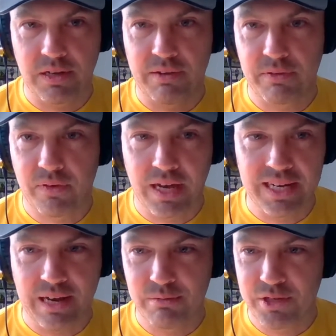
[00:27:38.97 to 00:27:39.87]
I'll have to find
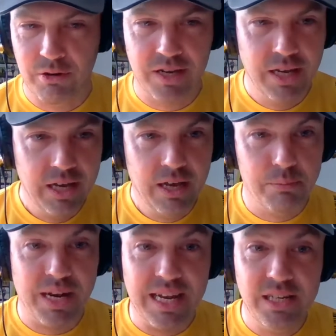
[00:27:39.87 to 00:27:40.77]
out. Sorry,
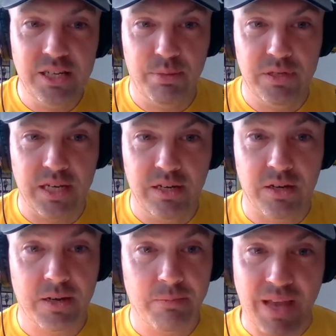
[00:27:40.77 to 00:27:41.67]
but Linda Bussey,
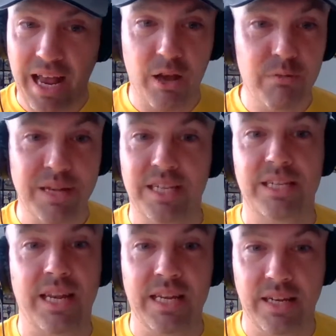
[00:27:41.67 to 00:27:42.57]
look, hello, Mrs.
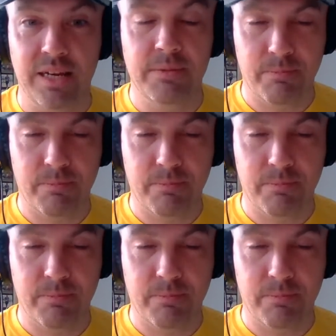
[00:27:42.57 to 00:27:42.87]
Linda.